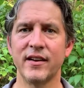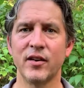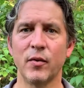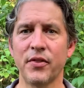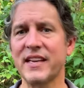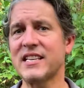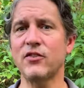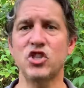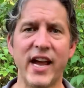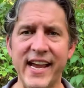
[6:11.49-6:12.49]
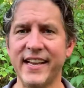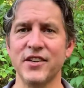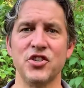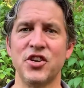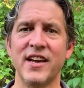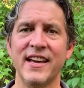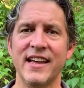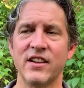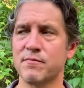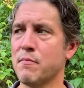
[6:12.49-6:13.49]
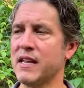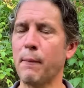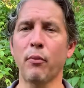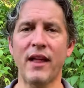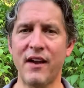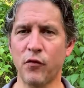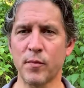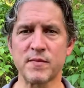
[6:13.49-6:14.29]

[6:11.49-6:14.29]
Well, things have changed. There's many platforms,